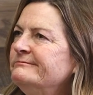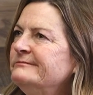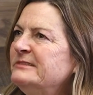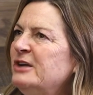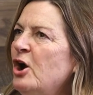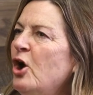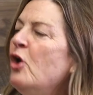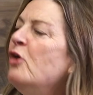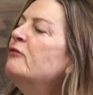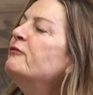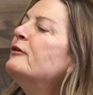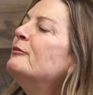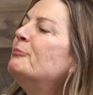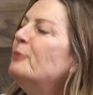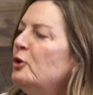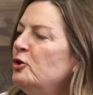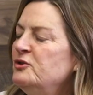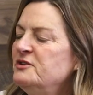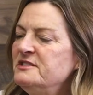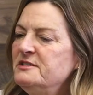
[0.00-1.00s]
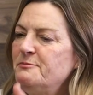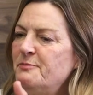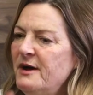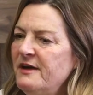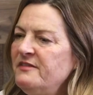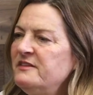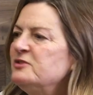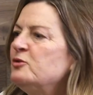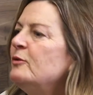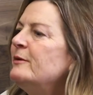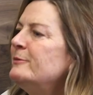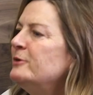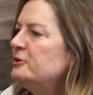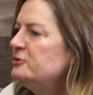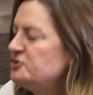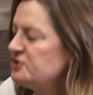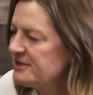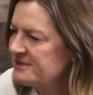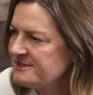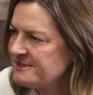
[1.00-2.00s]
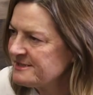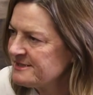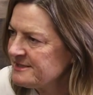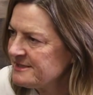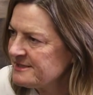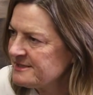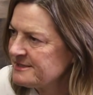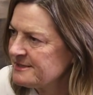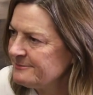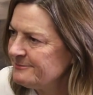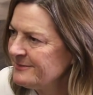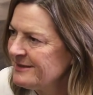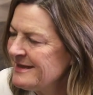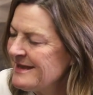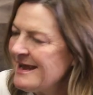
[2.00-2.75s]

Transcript: overburdened by the criminal justice system,